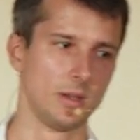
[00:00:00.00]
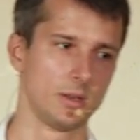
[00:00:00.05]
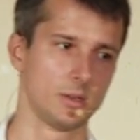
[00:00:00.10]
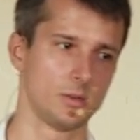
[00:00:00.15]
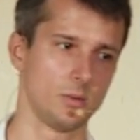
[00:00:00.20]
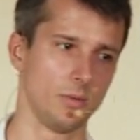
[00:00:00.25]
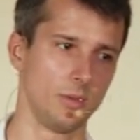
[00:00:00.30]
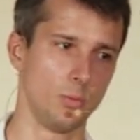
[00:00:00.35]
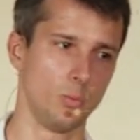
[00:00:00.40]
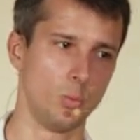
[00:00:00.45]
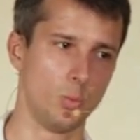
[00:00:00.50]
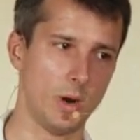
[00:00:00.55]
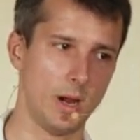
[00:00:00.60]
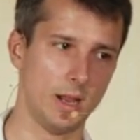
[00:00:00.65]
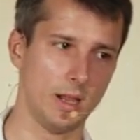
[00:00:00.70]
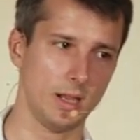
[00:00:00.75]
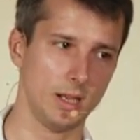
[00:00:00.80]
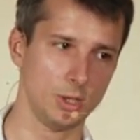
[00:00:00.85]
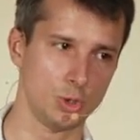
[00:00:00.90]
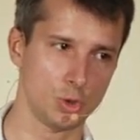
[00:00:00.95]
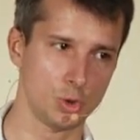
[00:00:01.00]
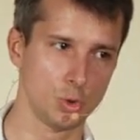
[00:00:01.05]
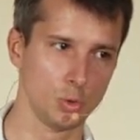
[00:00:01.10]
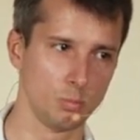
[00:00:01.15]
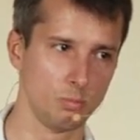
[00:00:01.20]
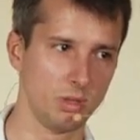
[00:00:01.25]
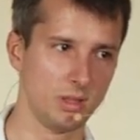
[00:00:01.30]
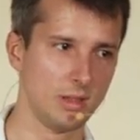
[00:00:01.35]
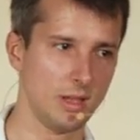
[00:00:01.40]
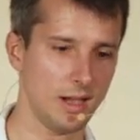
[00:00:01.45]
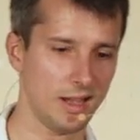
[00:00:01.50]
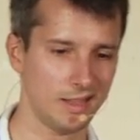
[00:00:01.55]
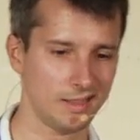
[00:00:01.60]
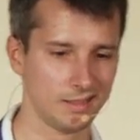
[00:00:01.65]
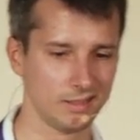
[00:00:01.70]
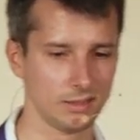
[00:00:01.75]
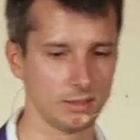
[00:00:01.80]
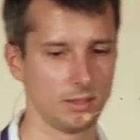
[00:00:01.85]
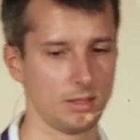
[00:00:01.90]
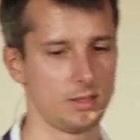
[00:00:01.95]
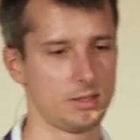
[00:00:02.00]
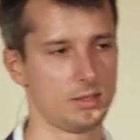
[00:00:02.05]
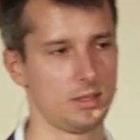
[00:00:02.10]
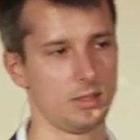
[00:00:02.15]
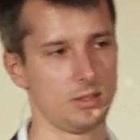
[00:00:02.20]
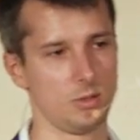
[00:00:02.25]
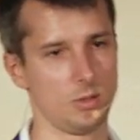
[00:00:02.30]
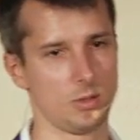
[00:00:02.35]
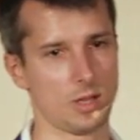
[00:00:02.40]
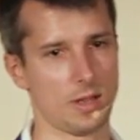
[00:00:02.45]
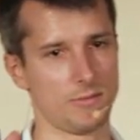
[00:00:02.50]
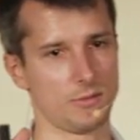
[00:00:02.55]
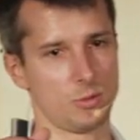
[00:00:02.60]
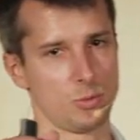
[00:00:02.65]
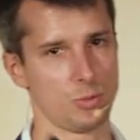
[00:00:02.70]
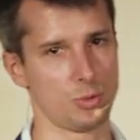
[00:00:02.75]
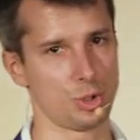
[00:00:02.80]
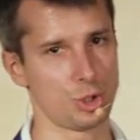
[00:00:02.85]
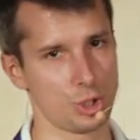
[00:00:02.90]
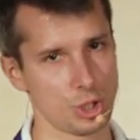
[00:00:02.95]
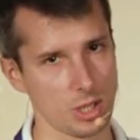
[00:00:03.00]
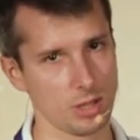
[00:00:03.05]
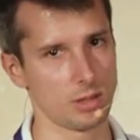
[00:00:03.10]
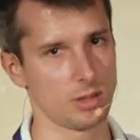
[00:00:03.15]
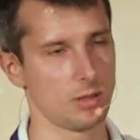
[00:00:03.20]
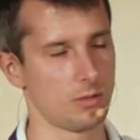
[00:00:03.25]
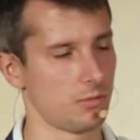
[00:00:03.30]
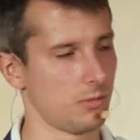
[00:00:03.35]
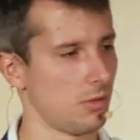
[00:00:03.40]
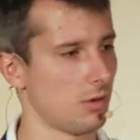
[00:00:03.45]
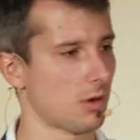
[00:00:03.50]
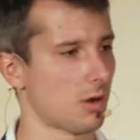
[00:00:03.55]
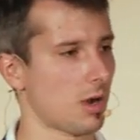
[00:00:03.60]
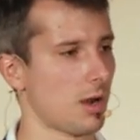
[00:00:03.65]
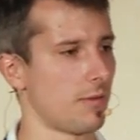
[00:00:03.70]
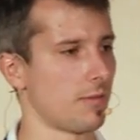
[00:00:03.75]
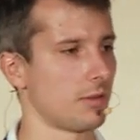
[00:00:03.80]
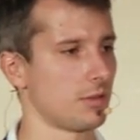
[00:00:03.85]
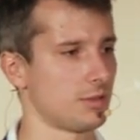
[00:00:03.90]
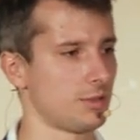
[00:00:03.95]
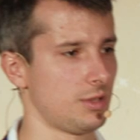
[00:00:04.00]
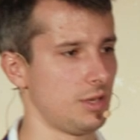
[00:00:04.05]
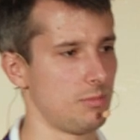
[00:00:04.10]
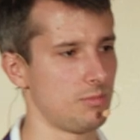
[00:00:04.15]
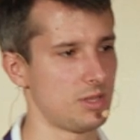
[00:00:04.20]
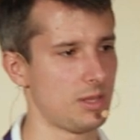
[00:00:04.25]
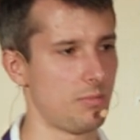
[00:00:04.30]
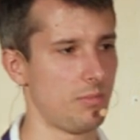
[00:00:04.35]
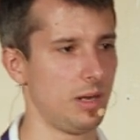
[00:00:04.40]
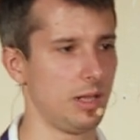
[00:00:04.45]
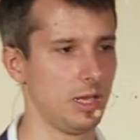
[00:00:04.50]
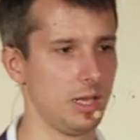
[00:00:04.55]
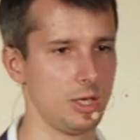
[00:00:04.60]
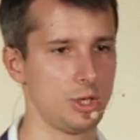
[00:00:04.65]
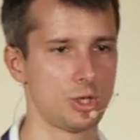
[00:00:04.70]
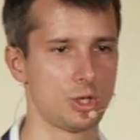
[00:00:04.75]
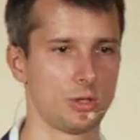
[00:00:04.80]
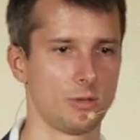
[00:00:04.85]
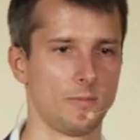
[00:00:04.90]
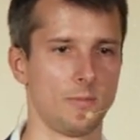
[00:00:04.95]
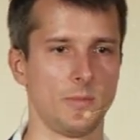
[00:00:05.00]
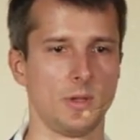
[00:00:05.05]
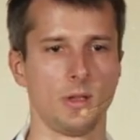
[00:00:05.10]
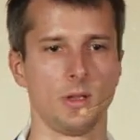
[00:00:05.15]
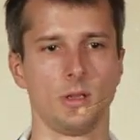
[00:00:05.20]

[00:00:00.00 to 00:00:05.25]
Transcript: So the way it should be done is that you have to shut down your Kafka Streams application,